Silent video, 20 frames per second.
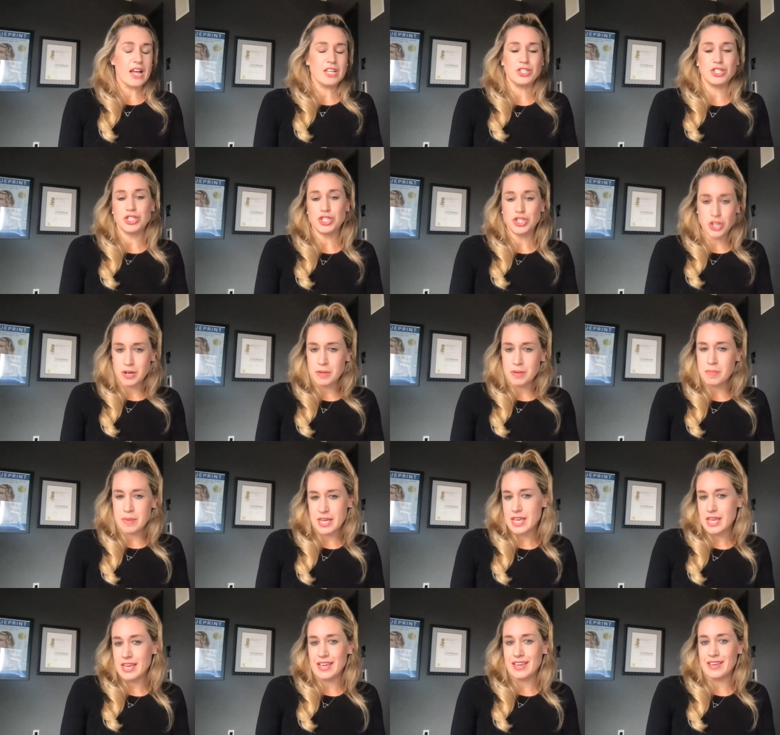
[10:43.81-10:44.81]
i should
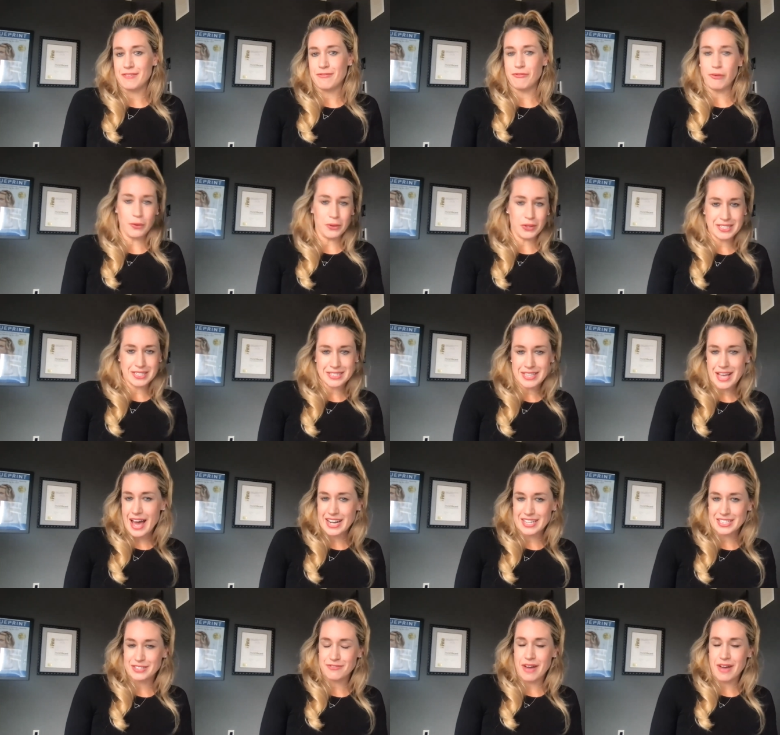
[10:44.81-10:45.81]
be fully
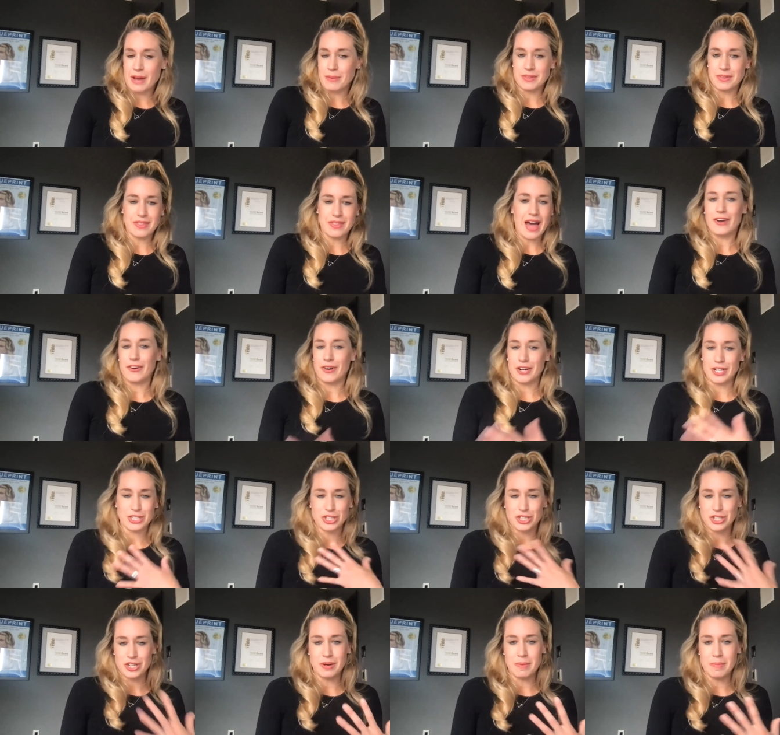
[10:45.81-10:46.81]
satisfied with that or i
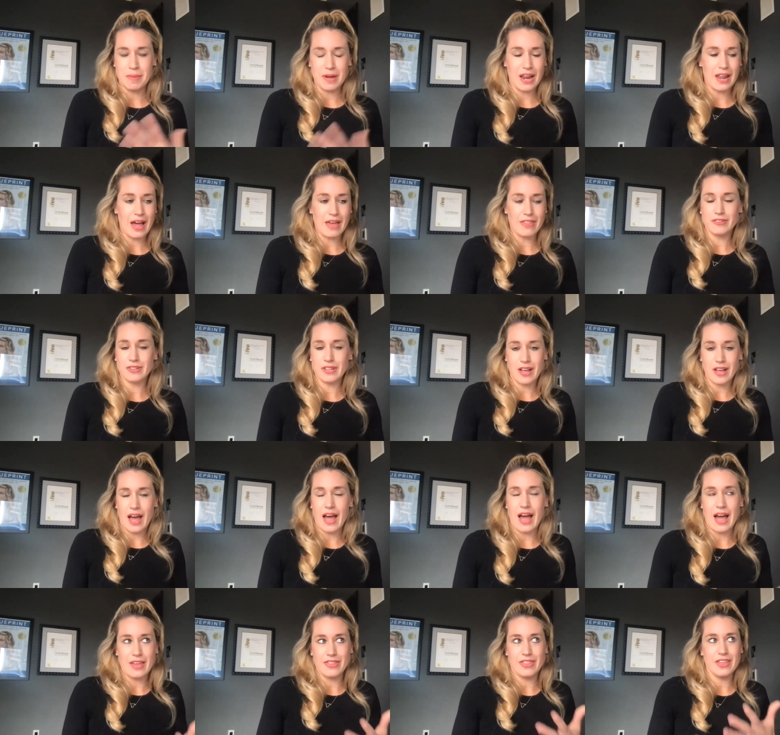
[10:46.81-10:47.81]
should but there,
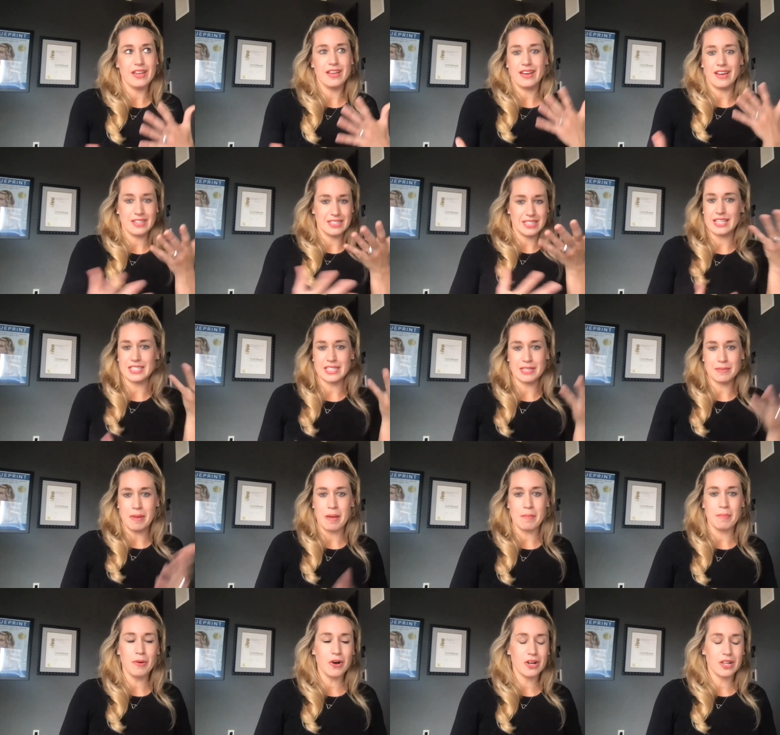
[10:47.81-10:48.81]
I think I say this in
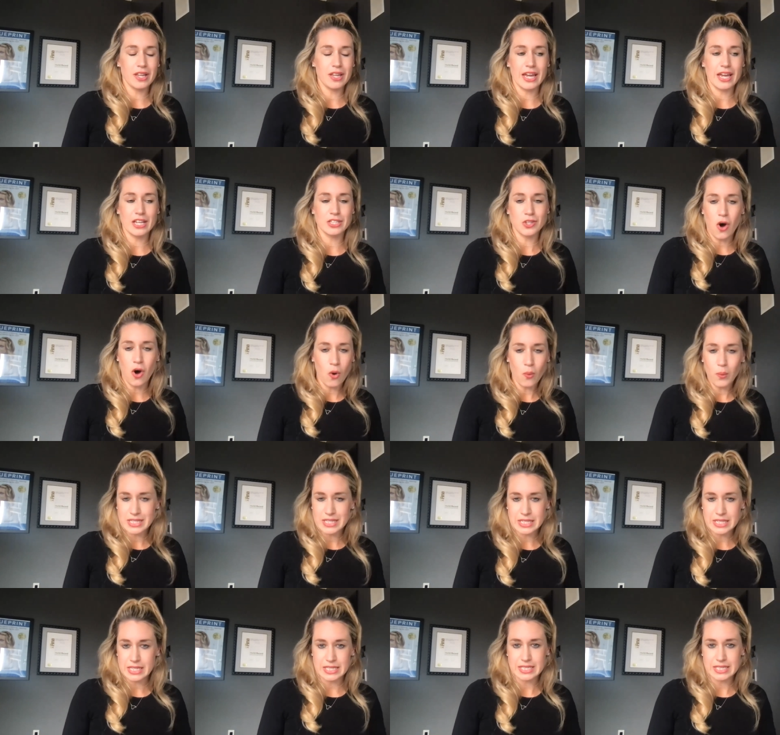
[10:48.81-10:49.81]
my book, like it's
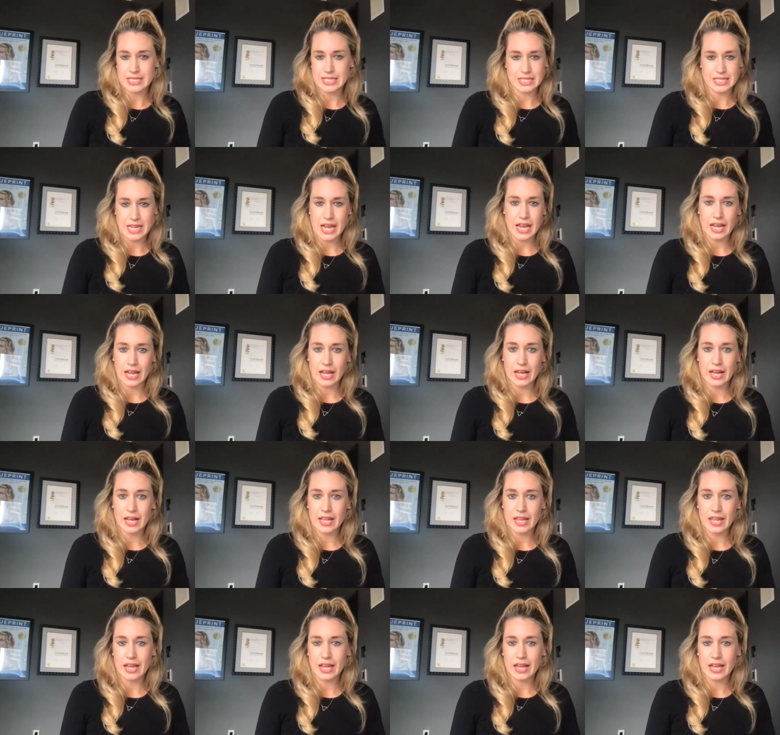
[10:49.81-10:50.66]
always going to sting.